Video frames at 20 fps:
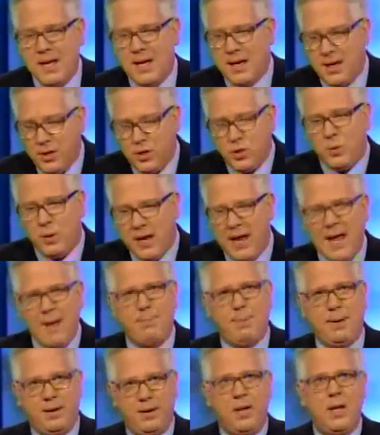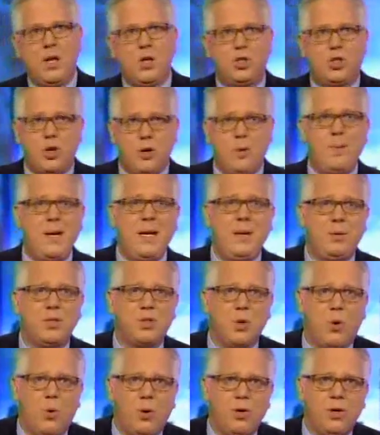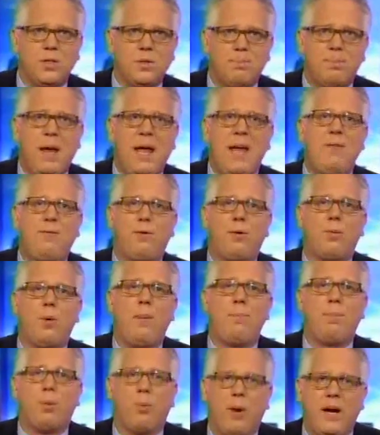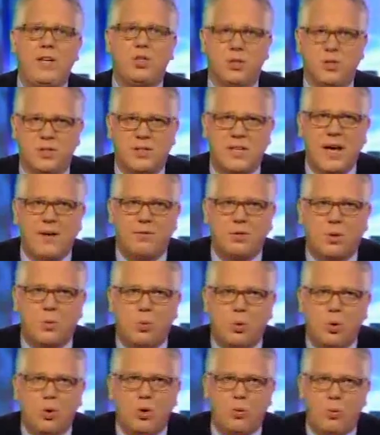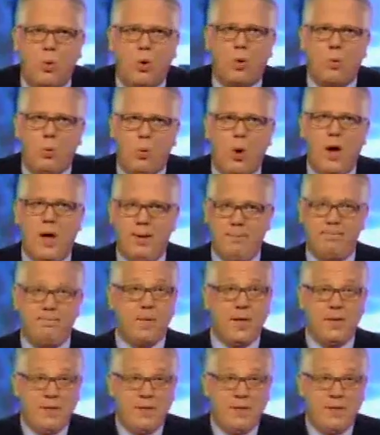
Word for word: Here's what happened Germany was ordered to pay for reparations after World War I.